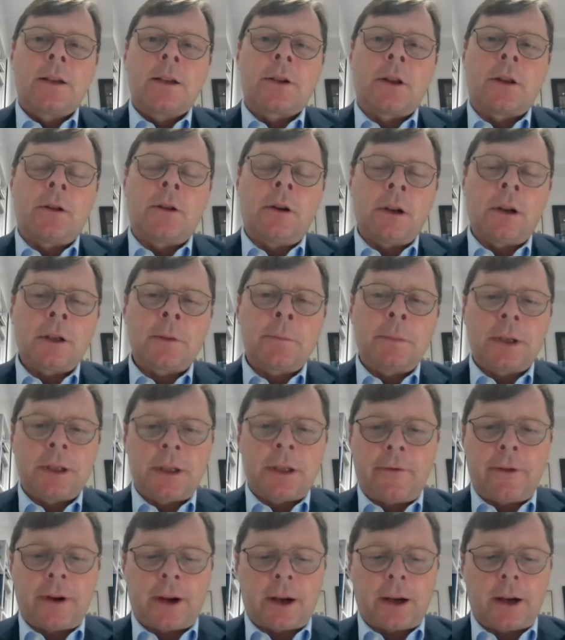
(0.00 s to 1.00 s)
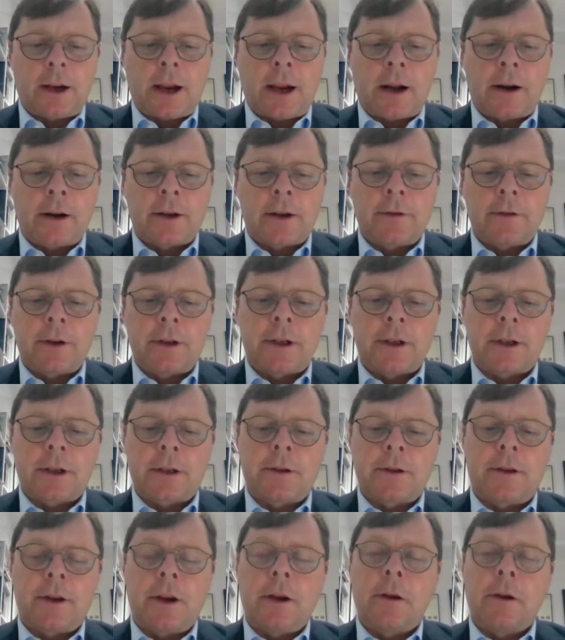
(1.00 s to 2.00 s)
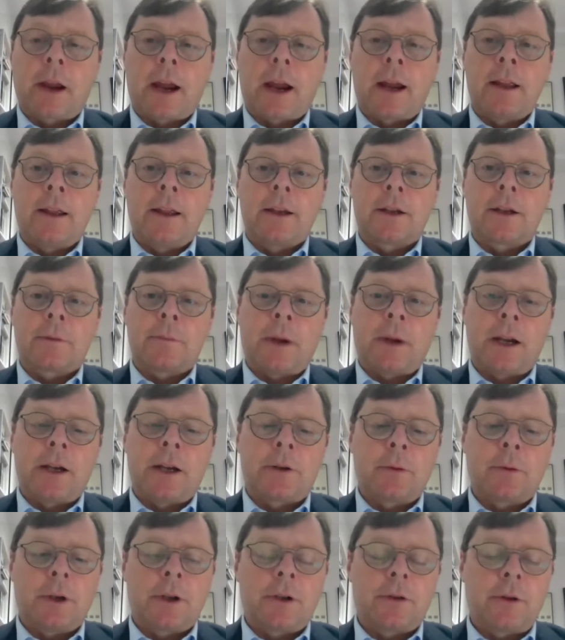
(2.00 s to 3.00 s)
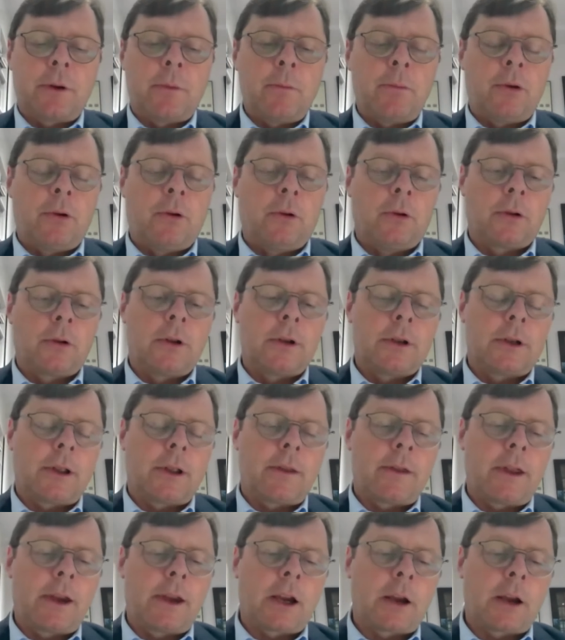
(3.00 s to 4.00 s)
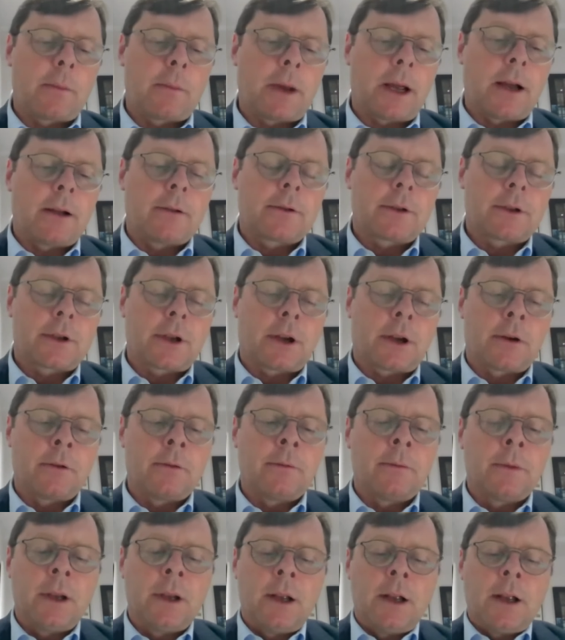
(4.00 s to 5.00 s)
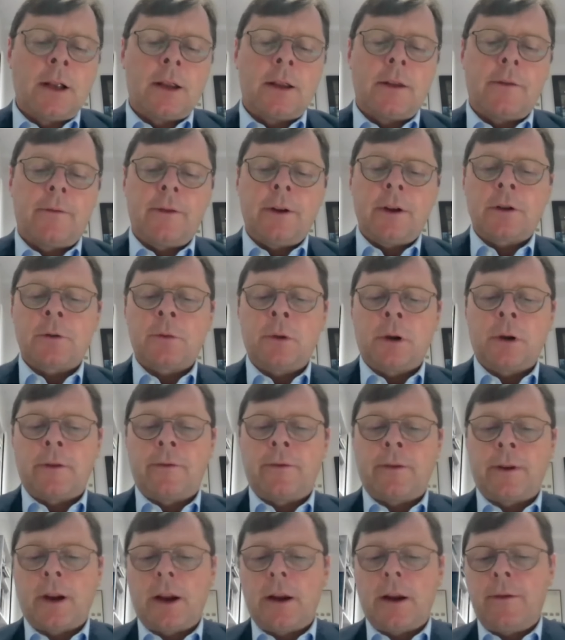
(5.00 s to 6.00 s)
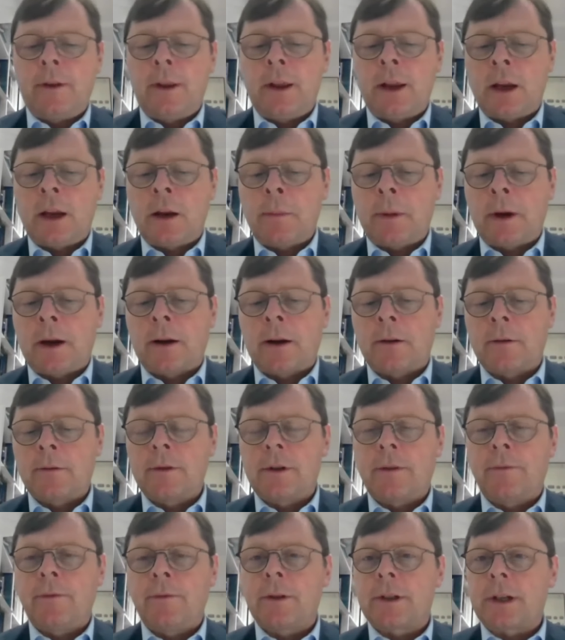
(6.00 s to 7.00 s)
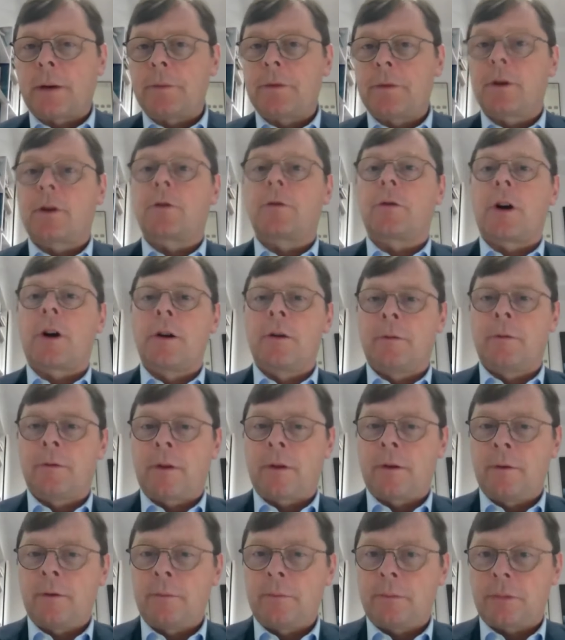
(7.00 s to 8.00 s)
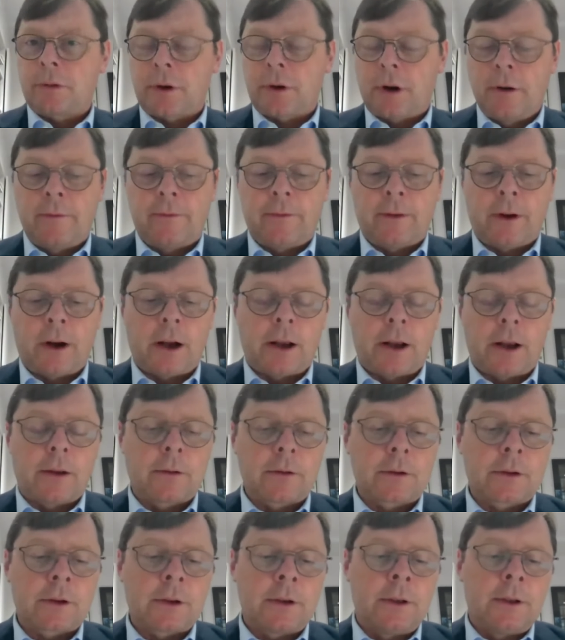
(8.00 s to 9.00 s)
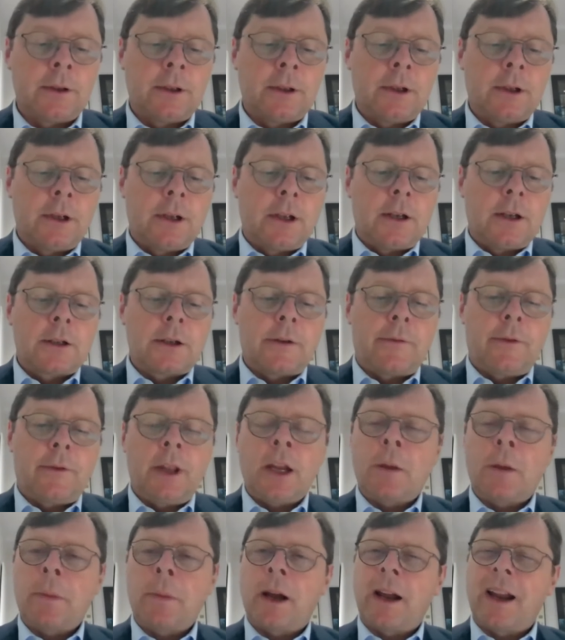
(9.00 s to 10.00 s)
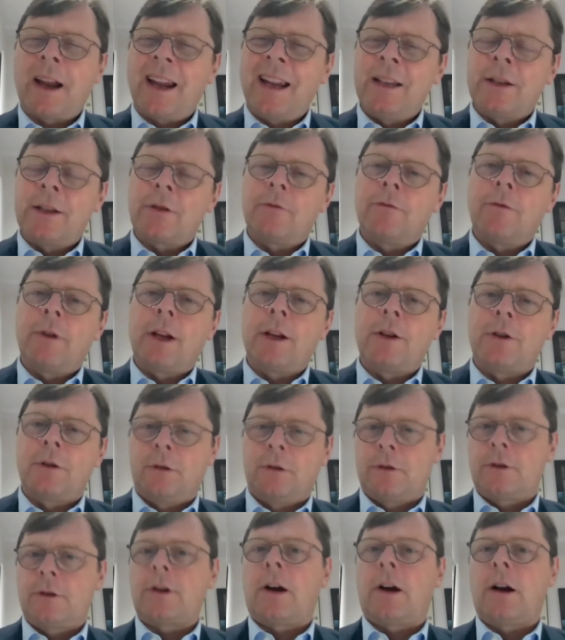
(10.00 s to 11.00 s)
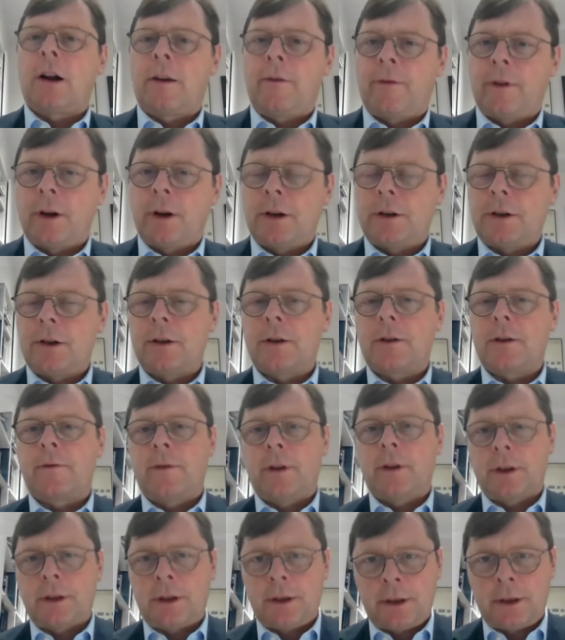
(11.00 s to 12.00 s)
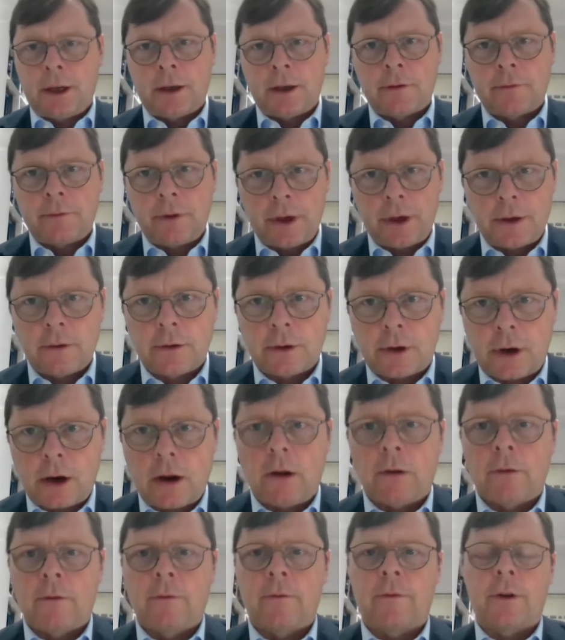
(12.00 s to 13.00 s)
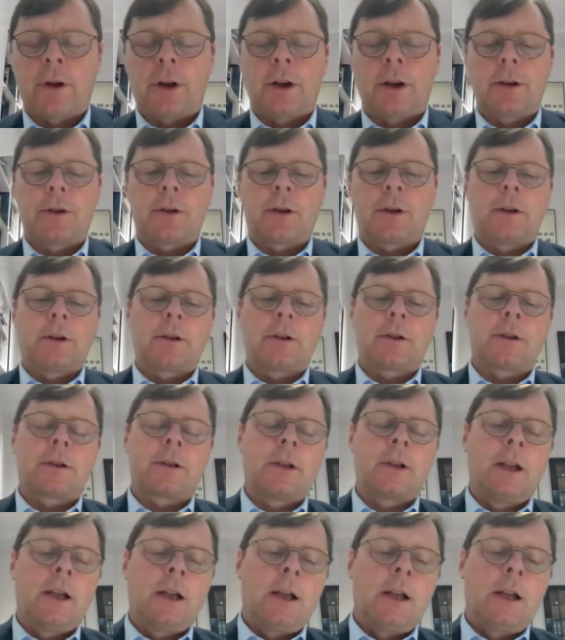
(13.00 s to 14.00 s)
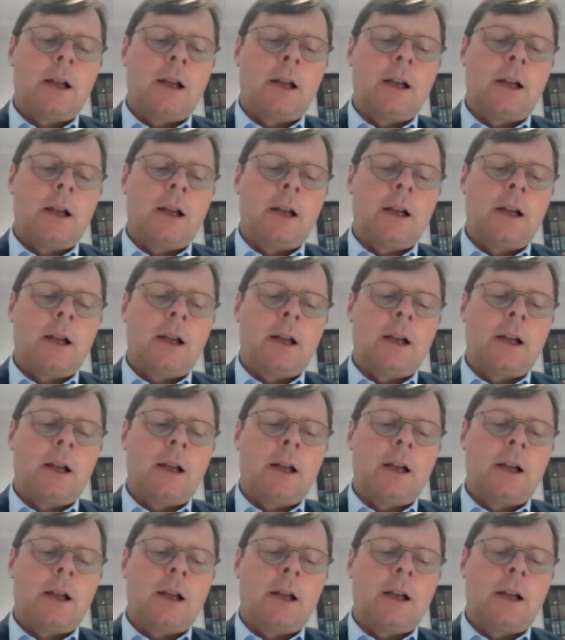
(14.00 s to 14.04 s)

So there are specific characteristics of the UK in this space which are important to think about. So the first one, if you think about different types of growth profiles, so if you think about interregional divergence versus interregional convergence,